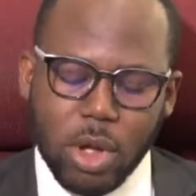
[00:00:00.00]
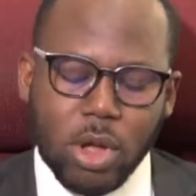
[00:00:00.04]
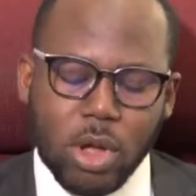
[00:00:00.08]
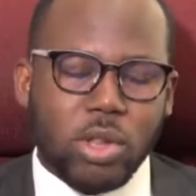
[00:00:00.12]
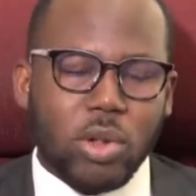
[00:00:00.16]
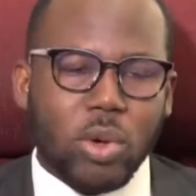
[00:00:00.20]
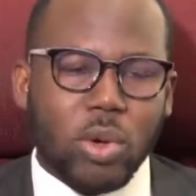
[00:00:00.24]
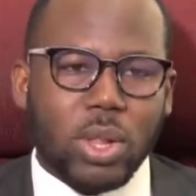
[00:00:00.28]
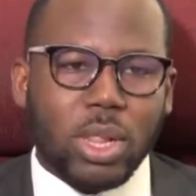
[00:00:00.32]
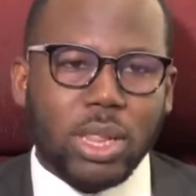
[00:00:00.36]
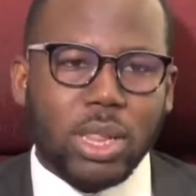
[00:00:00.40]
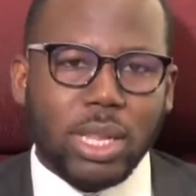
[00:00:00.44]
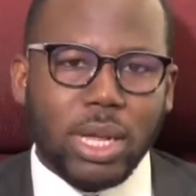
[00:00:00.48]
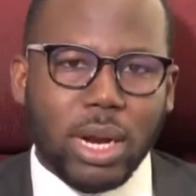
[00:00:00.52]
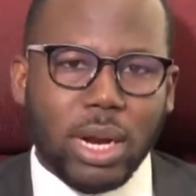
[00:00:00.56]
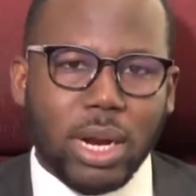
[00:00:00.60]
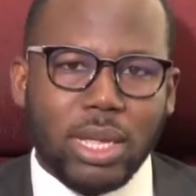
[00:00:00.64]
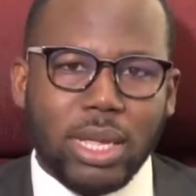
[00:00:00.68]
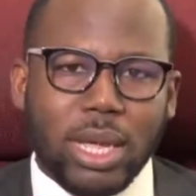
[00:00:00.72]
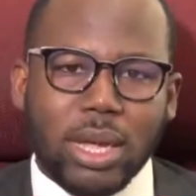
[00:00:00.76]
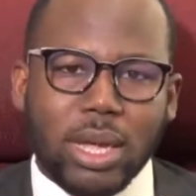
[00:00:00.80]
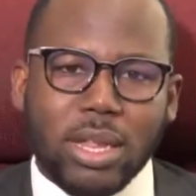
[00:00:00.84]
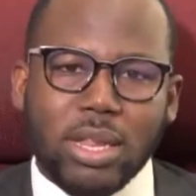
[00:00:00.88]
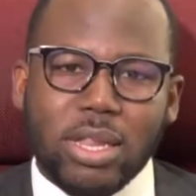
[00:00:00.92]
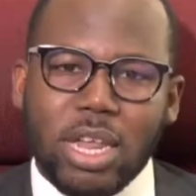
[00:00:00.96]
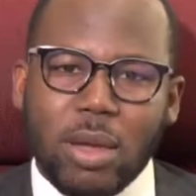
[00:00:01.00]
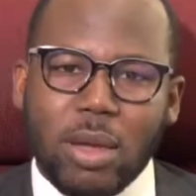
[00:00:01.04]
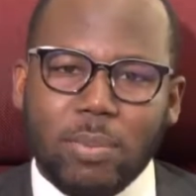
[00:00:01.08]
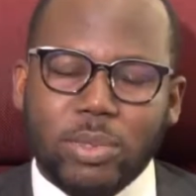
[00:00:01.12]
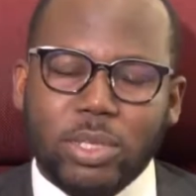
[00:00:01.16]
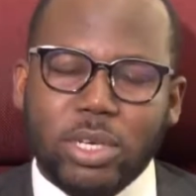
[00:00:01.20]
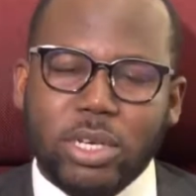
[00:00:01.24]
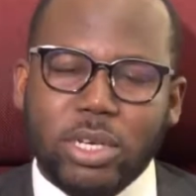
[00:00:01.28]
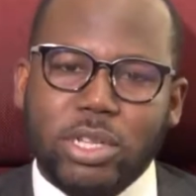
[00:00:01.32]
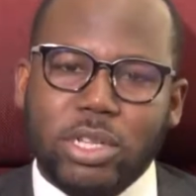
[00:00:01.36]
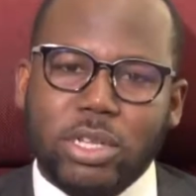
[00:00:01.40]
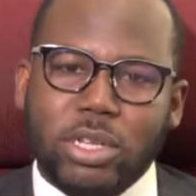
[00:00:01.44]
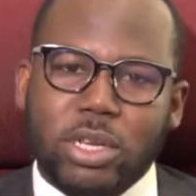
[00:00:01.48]
So clearly the
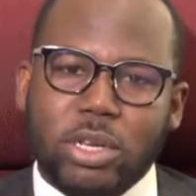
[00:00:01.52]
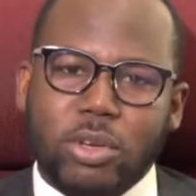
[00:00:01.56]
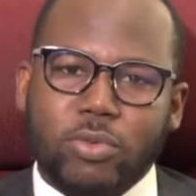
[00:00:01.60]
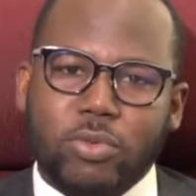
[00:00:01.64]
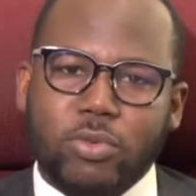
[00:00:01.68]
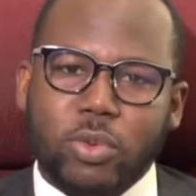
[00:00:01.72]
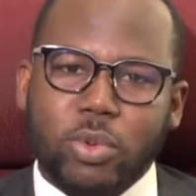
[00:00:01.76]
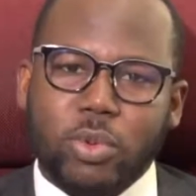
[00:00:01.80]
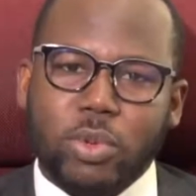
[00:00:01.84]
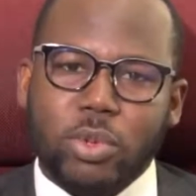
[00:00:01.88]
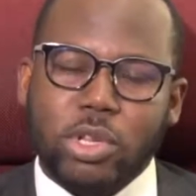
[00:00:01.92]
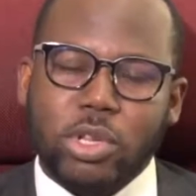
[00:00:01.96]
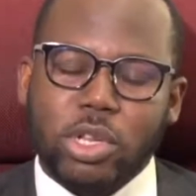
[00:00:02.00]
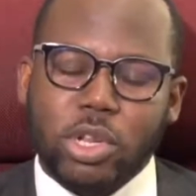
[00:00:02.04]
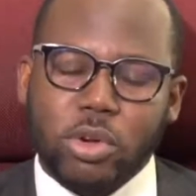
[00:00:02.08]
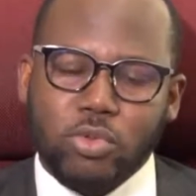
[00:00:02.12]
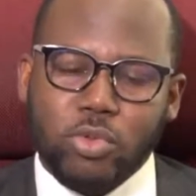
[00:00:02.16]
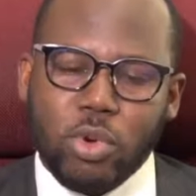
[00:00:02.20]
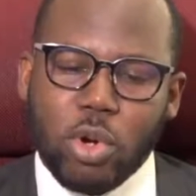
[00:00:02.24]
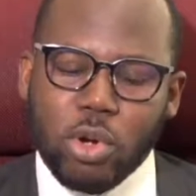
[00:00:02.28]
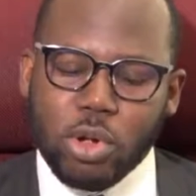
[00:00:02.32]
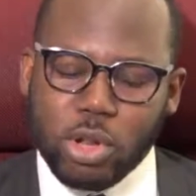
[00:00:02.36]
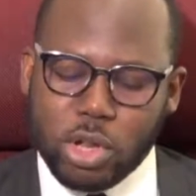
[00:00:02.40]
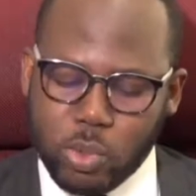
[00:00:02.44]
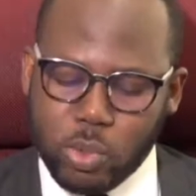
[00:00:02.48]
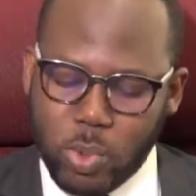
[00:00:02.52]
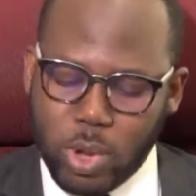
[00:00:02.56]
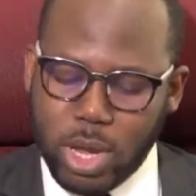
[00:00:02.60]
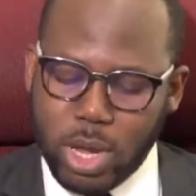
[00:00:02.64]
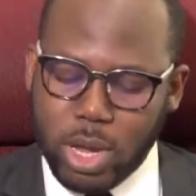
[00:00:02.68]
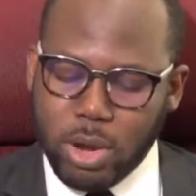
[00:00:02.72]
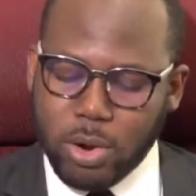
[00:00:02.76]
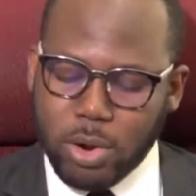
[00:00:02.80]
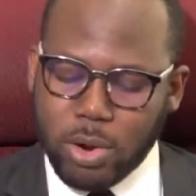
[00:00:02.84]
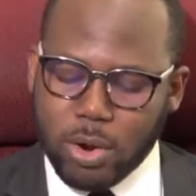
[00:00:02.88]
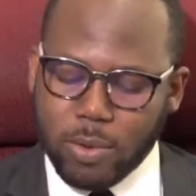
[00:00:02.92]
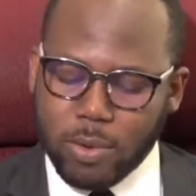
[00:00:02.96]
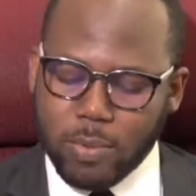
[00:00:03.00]
exceptions to this rule surrounds
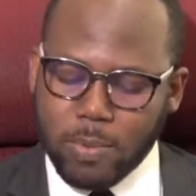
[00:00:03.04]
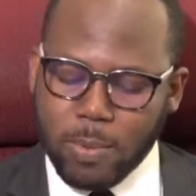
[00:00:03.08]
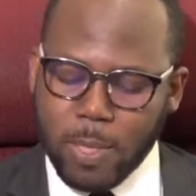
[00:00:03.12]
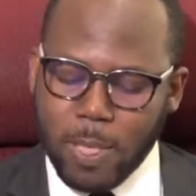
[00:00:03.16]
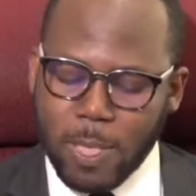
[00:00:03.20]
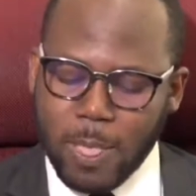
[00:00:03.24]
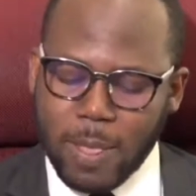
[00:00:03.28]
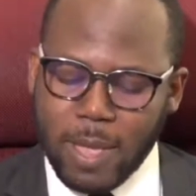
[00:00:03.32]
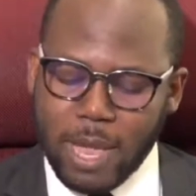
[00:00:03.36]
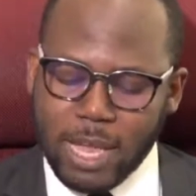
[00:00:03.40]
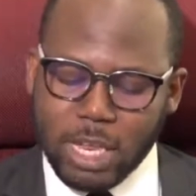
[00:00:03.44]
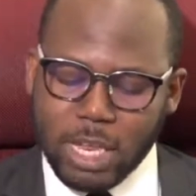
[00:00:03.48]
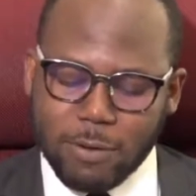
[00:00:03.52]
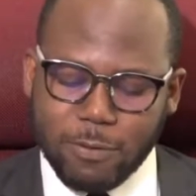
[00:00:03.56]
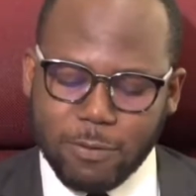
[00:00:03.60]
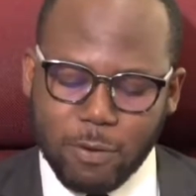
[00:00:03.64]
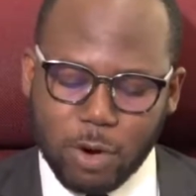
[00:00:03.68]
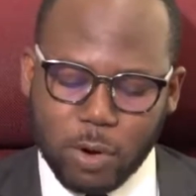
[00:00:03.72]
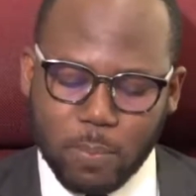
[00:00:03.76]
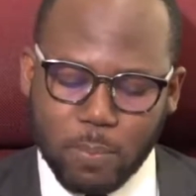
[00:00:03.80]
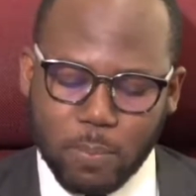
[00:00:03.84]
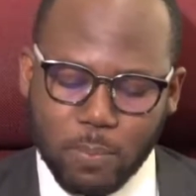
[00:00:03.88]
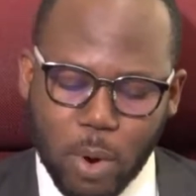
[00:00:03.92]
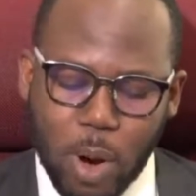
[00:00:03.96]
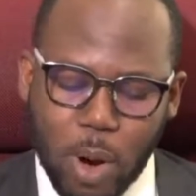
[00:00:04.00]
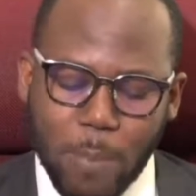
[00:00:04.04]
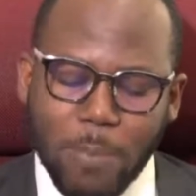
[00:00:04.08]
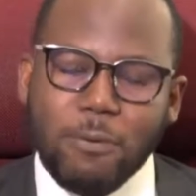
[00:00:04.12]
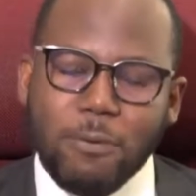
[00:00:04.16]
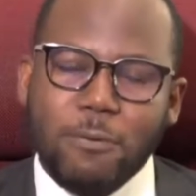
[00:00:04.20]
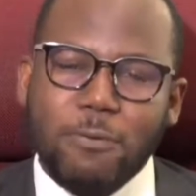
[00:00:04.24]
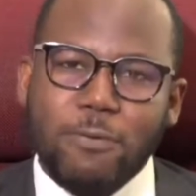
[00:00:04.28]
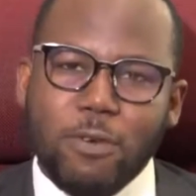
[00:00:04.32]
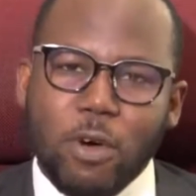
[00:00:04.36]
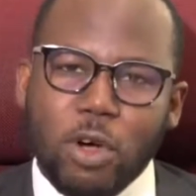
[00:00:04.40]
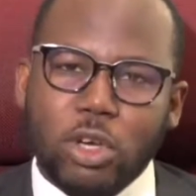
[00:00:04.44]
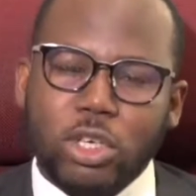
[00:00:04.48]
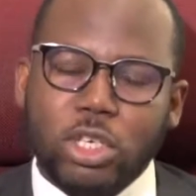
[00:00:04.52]
where it is for the proper
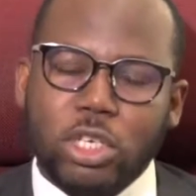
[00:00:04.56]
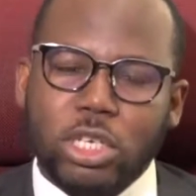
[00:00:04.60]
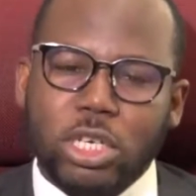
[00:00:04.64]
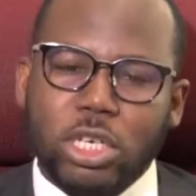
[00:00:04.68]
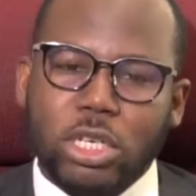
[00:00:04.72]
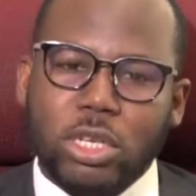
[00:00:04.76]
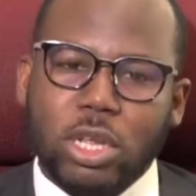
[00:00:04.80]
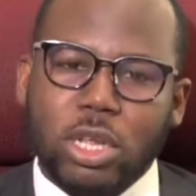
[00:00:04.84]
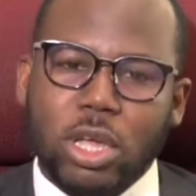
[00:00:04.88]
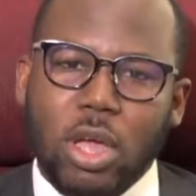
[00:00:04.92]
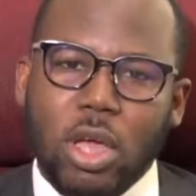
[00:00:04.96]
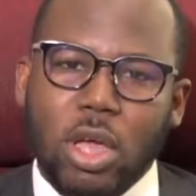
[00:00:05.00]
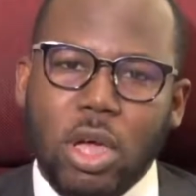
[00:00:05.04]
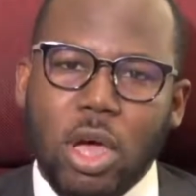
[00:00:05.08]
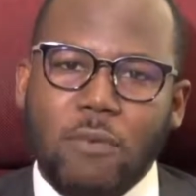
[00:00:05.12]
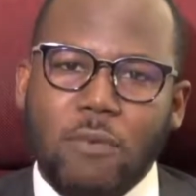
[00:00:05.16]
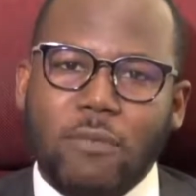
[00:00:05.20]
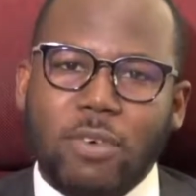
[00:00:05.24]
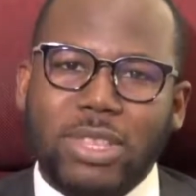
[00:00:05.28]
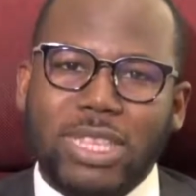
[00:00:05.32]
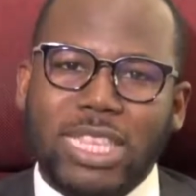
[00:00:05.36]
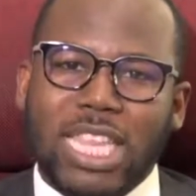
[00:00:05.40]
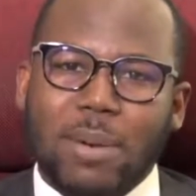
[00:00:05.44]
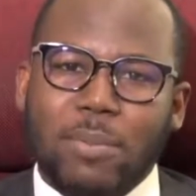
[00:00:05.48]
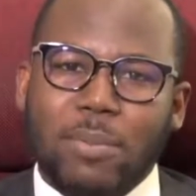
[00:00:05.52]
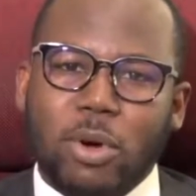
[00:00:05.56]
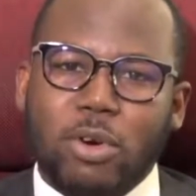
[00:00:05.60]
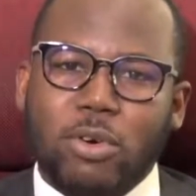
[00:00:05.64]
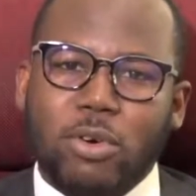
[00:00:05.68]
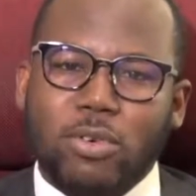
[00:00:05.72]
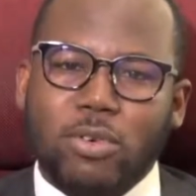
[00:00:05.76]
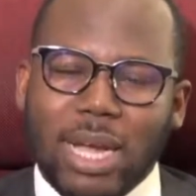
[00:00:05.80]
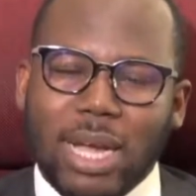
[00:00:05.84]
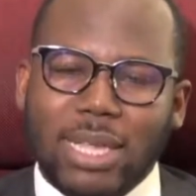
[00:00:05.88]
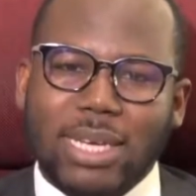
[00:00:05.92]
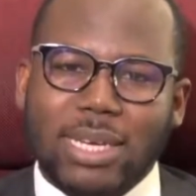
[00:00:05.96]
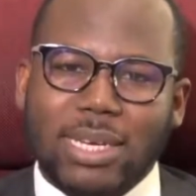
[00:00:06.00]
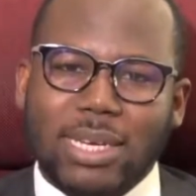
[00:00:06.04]
functioning of a
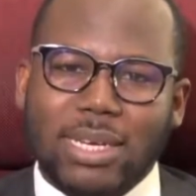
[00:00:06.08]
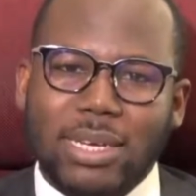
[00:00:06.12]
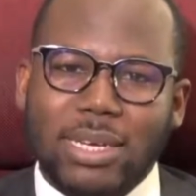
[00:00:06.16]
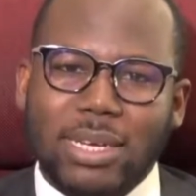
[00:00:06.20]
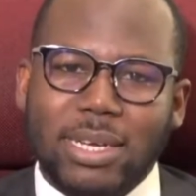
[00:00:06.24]
democratic